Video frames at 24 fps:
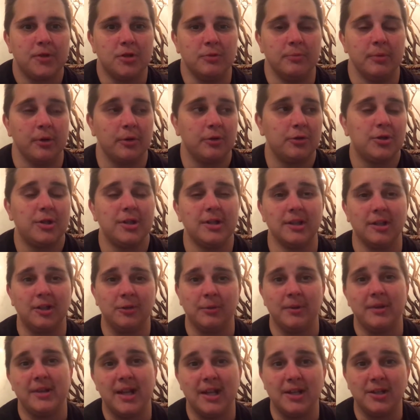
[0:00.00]
to be able to try to
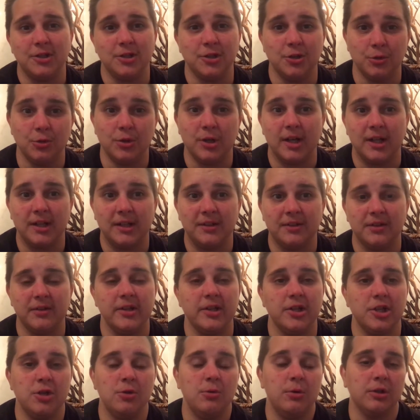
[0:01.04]
explain that to you guys so
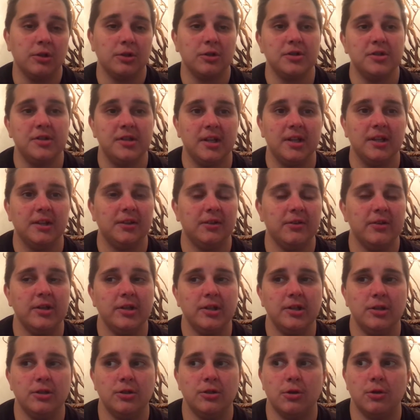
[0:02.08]
that you understand, so
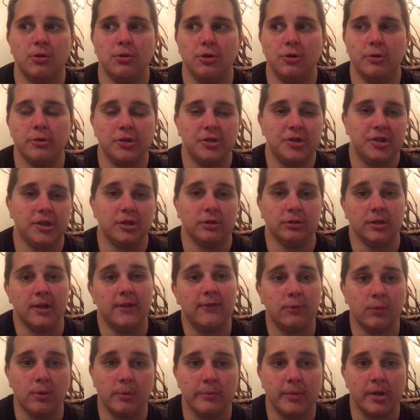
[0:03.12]
that, you know, you understand your
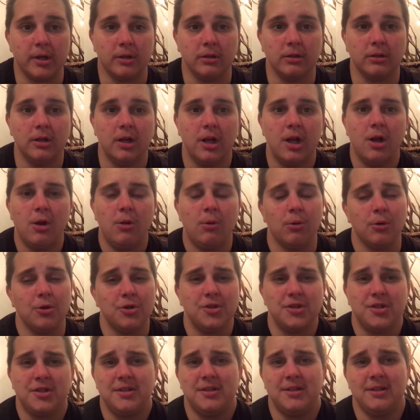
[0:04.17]
loved one better. Or
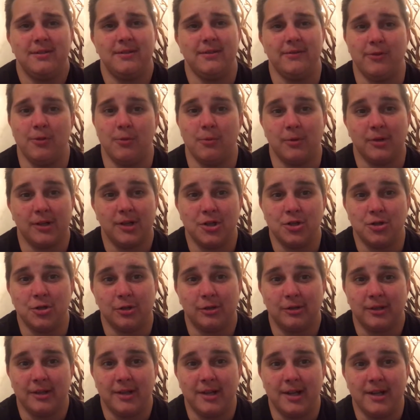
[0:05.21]
just, if you want to
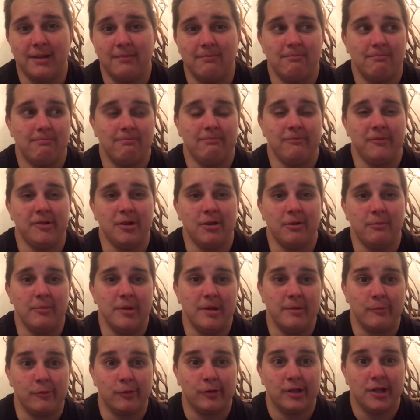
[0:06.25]
generally, you know,
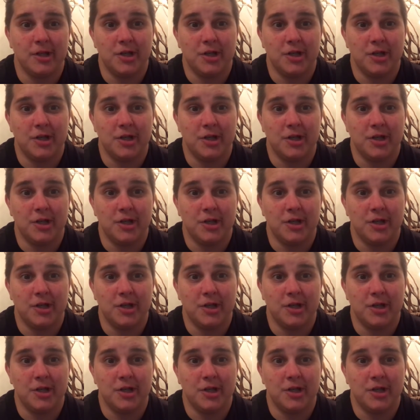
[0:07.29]
be more